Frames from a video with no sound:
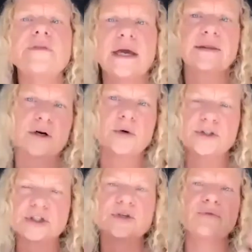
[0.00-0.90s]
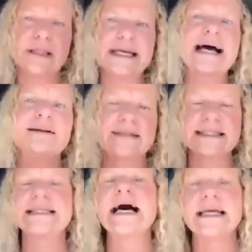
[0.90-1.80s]
the other coaches to really kind of
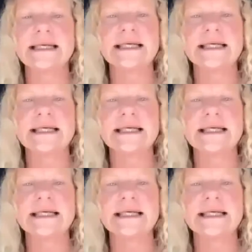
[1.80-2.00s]
design it,